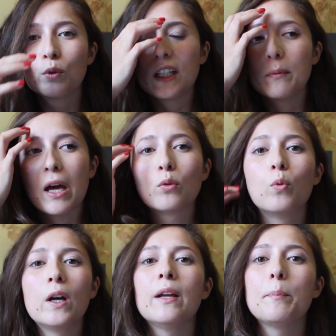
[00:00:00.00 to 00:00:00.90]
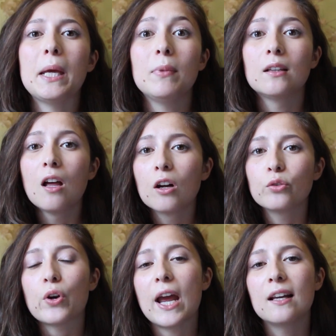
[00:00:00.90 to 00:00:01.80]
worry about wearing maybe a long
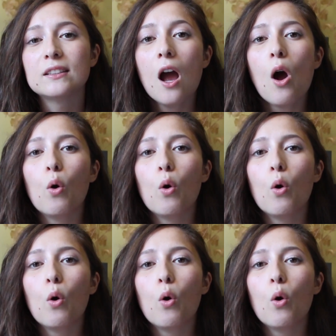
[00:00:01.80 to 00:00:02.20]
dress